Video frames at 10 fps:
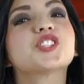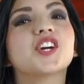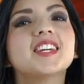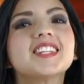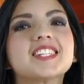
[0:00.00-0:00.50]

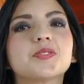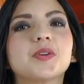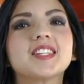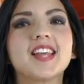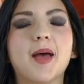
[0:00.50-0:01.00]
During this
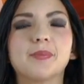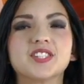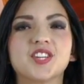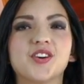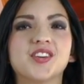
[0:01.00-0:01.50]
week's
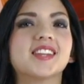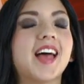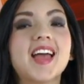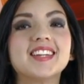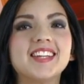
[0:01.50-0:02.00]
episode,
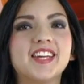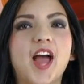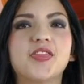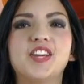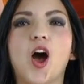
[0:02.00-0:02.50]
Latin E
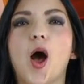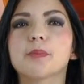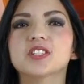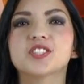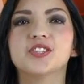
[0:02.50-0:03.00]
had the
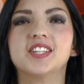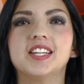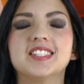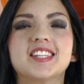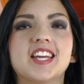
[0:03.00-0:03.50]

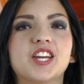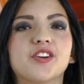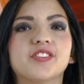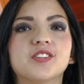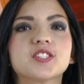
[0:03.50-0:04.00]
opportunity to
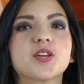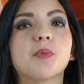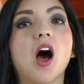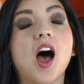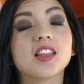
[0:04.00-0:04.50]
interview
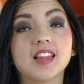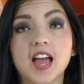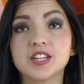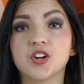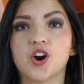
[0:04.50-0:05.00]
some hot
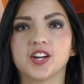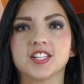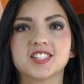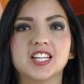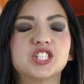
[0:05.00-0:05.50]
Latin
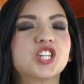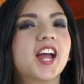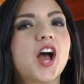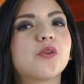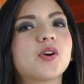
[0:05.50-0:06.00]
artists and
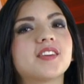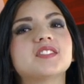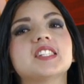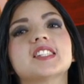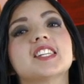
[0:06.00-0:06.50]
check out one of
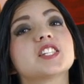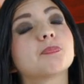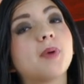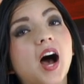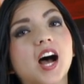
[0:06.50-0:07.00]

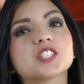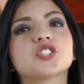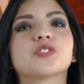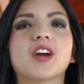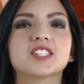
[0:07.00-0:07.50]
DC's
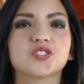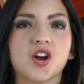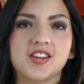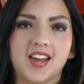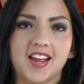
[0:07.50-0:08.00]
posh
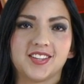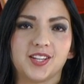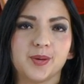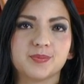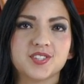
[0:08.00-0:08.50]
restaurant
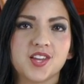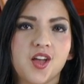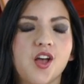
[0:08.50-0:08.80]
nightclubs.